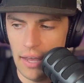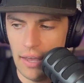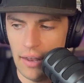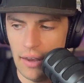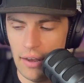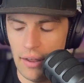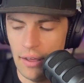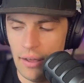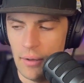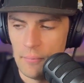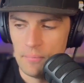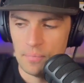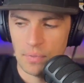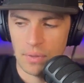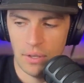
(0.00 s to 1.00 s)
And,
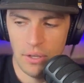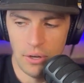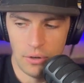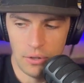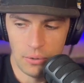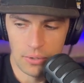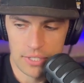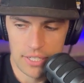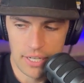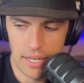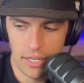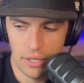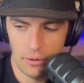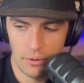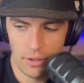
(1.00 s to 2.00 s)
you were
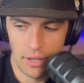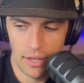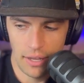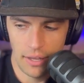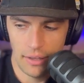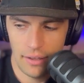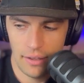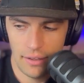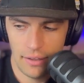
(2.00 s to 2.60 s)
saying, you were like,